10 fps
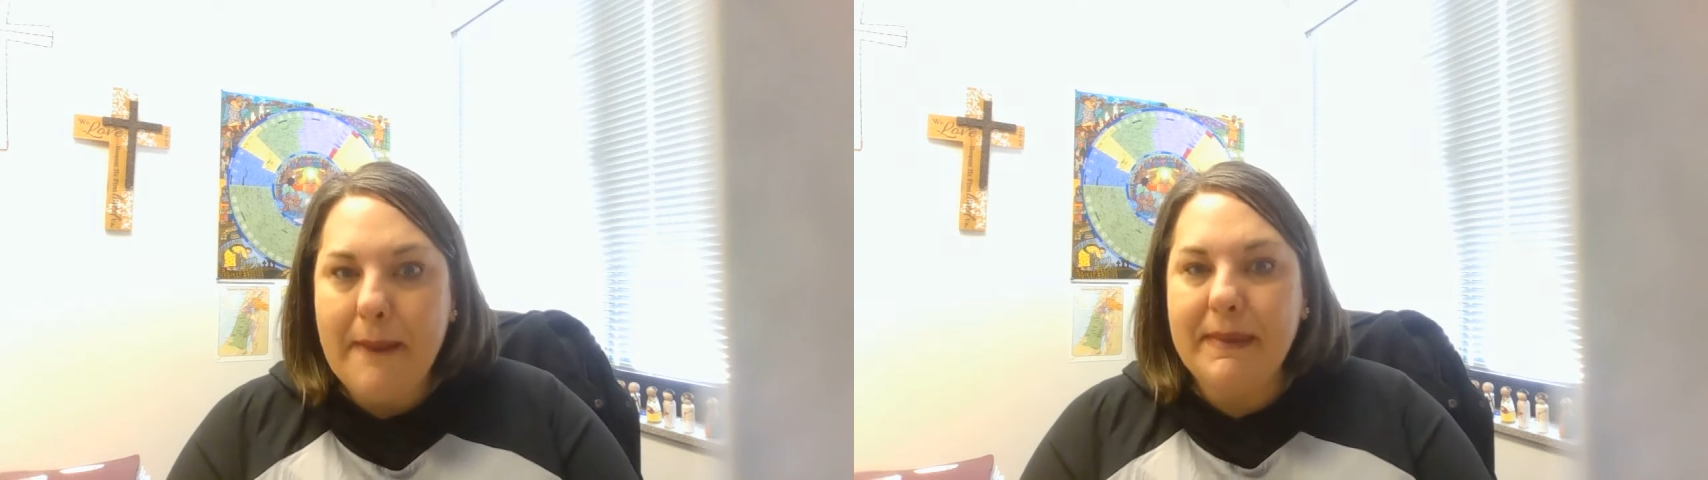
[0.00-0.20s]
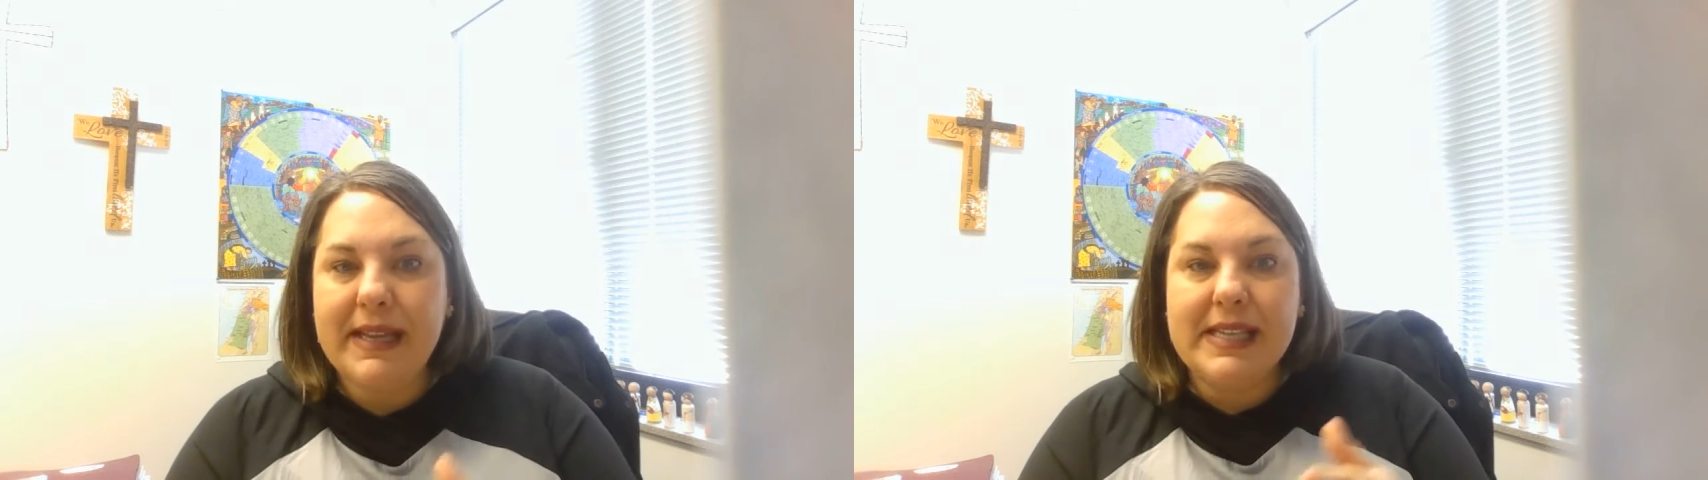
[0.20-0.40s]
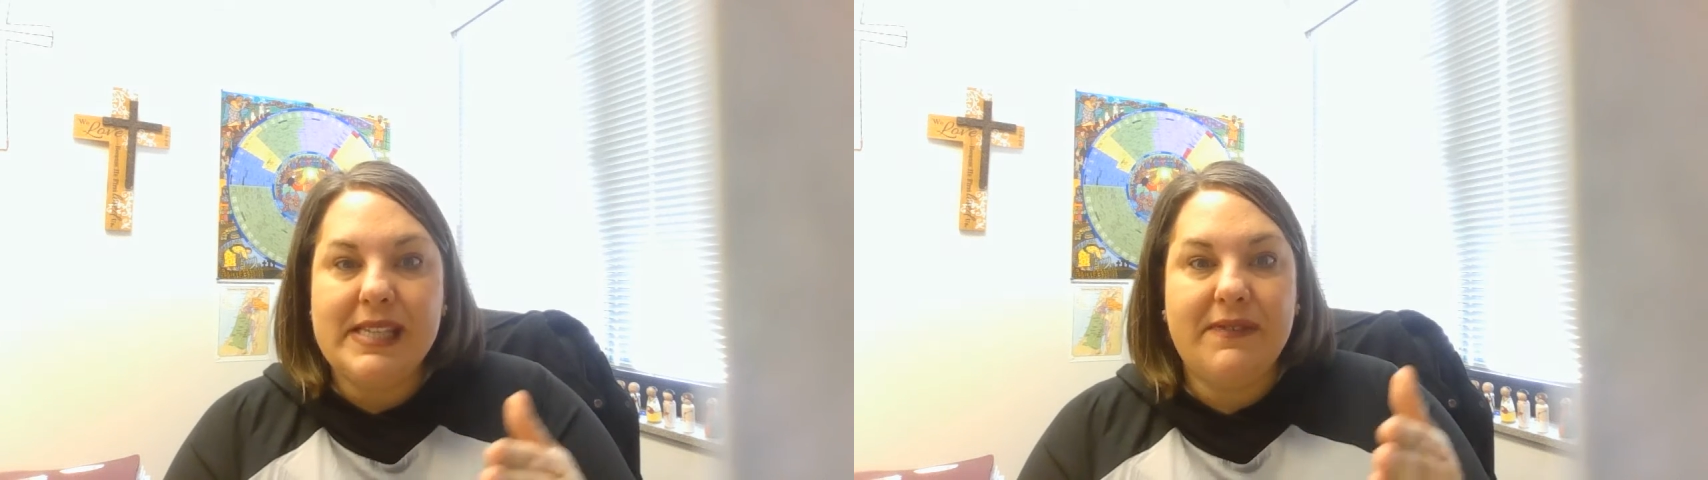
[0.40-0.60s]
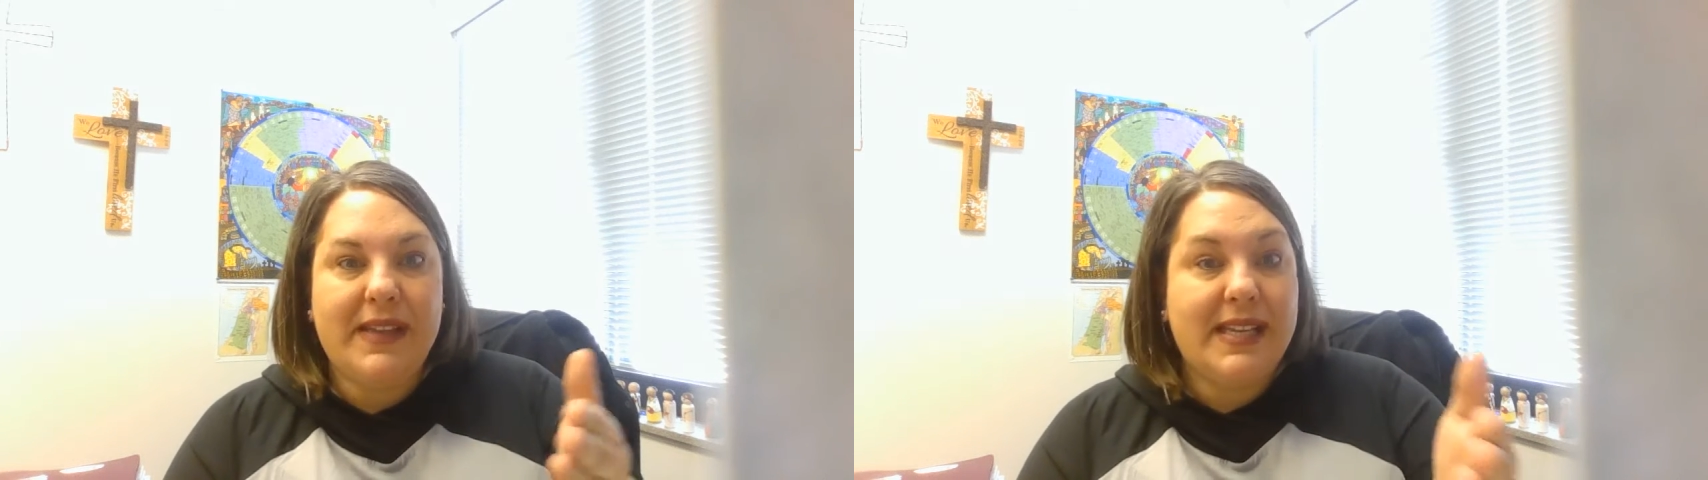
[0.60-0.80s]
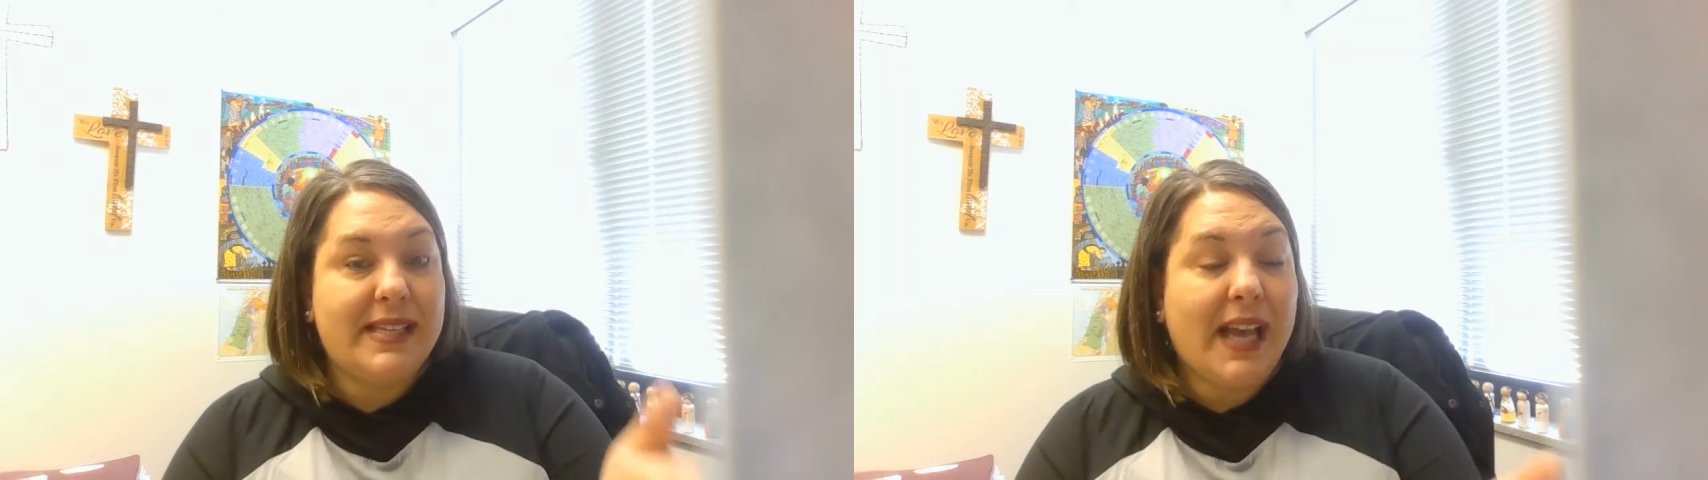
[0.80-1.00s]
Because if
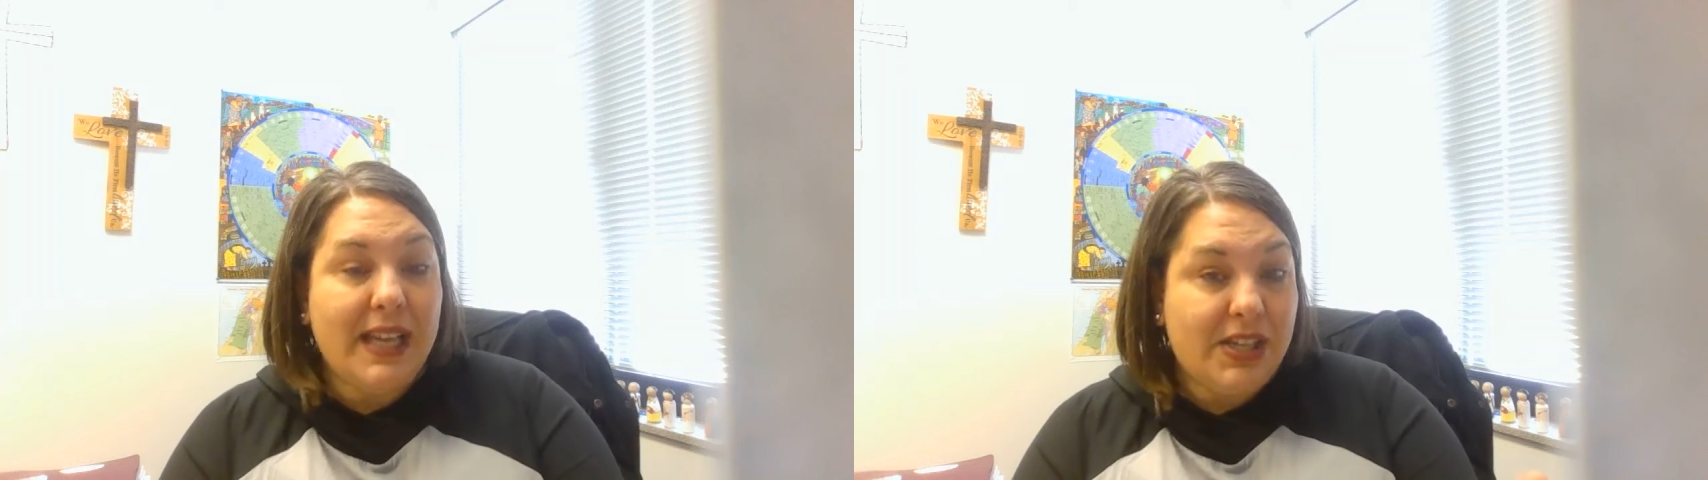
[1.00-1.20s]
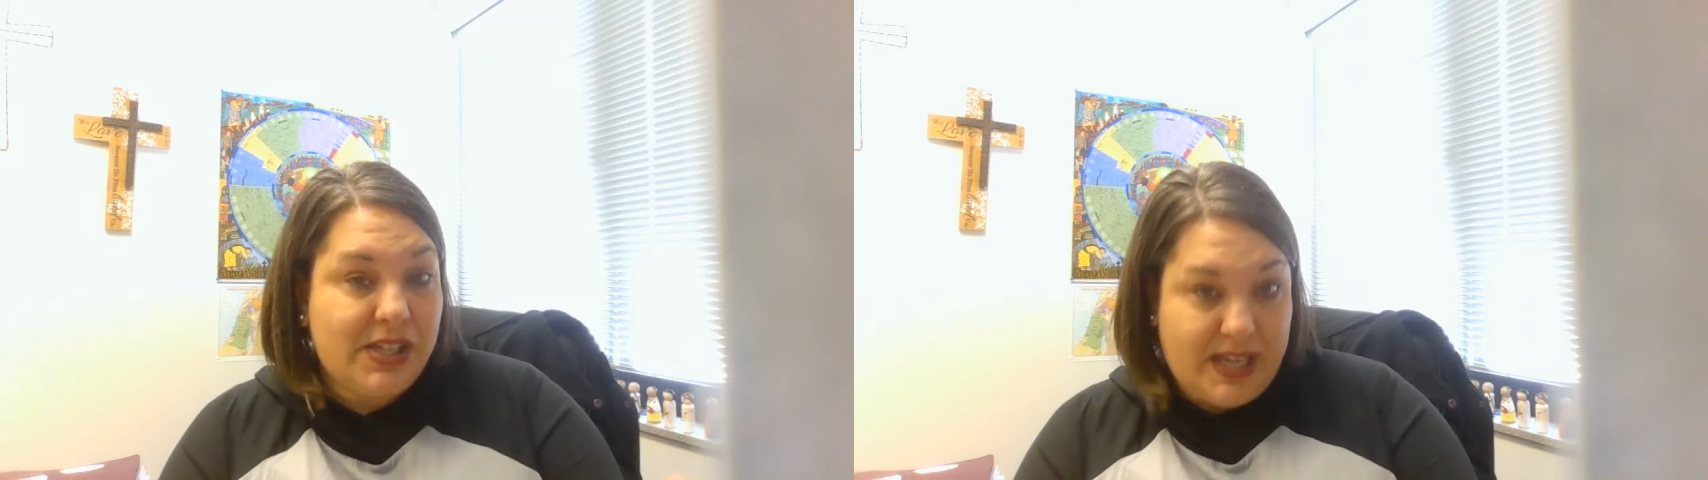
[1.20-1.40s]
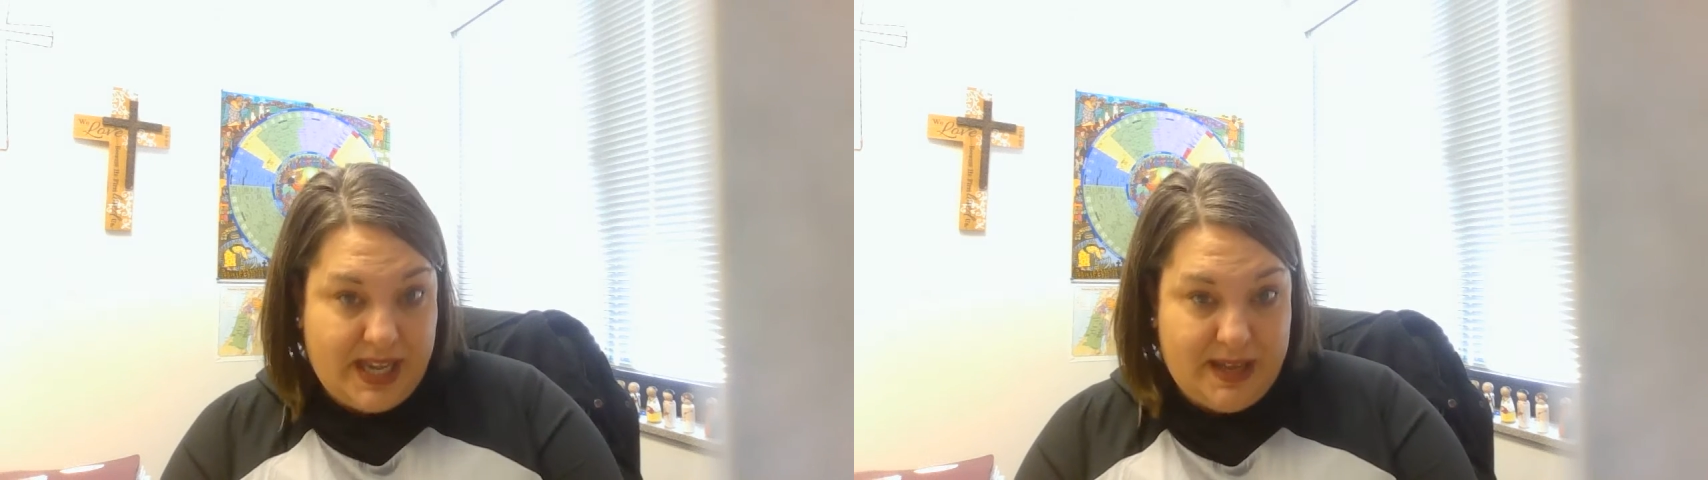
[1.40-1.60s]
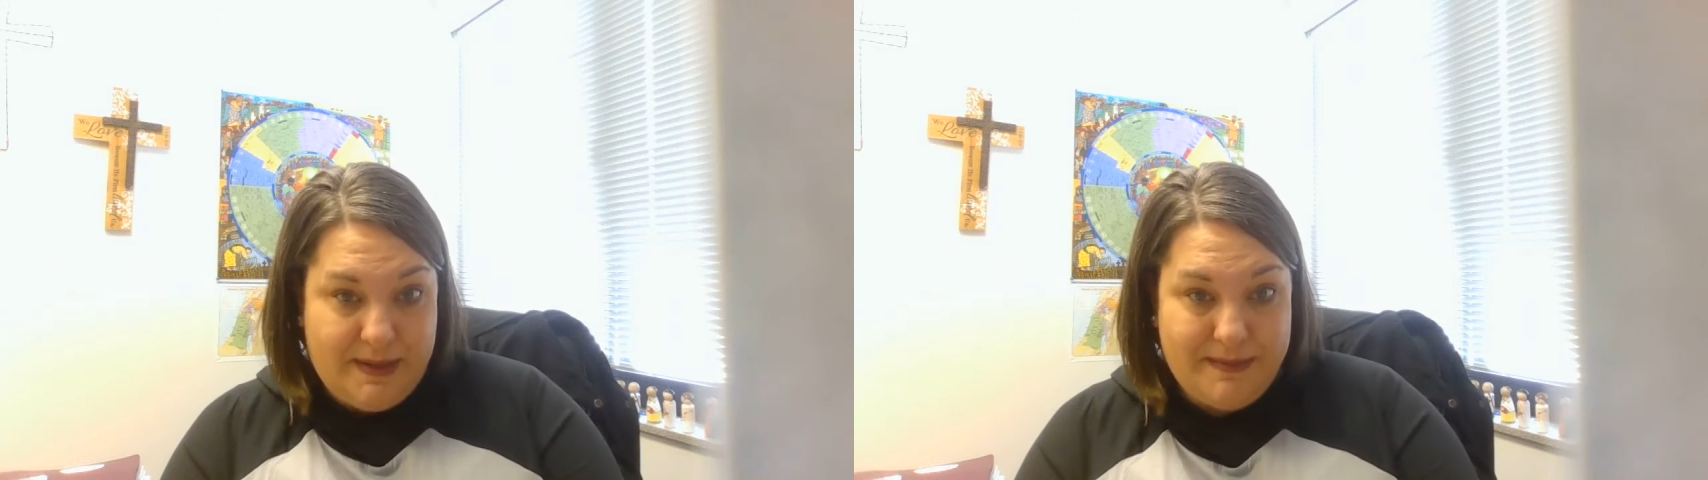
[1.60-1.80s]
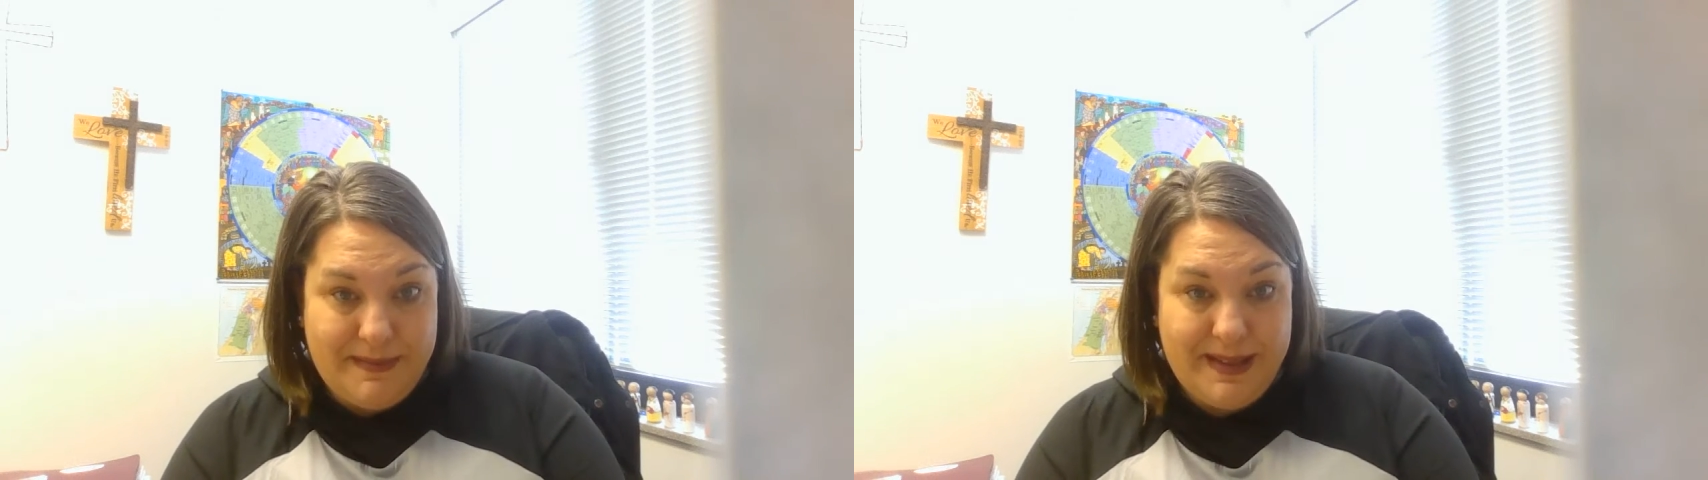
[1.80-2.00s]
he touched
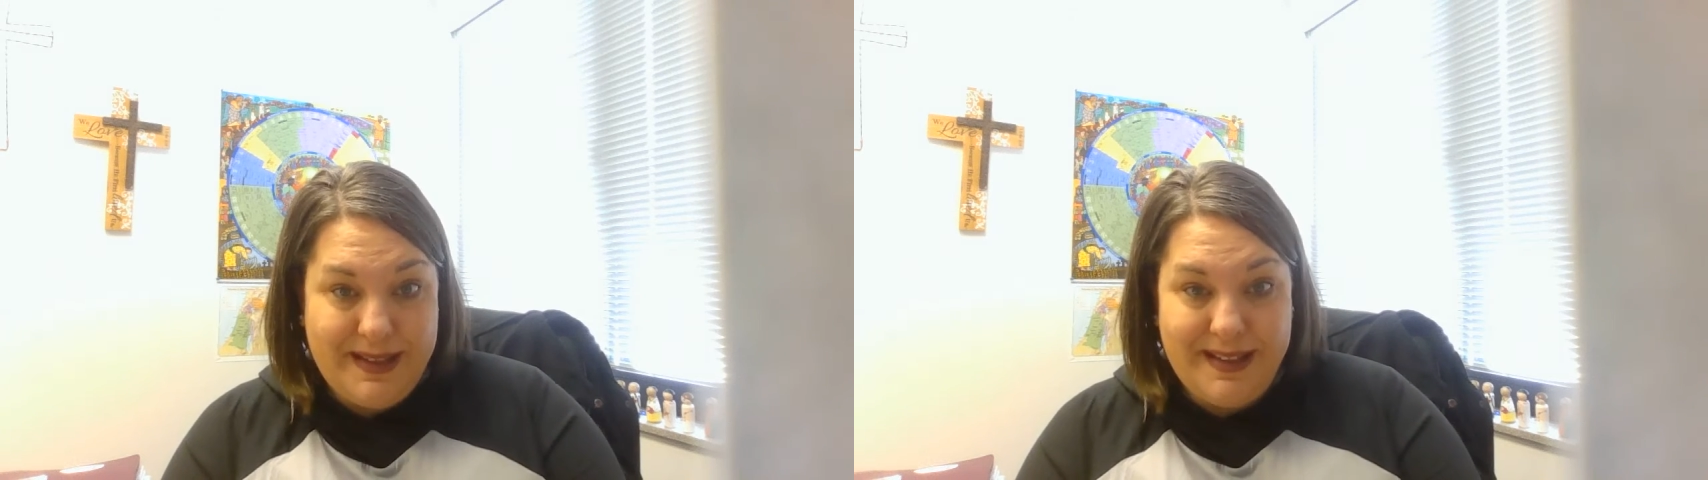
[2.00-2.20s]
him,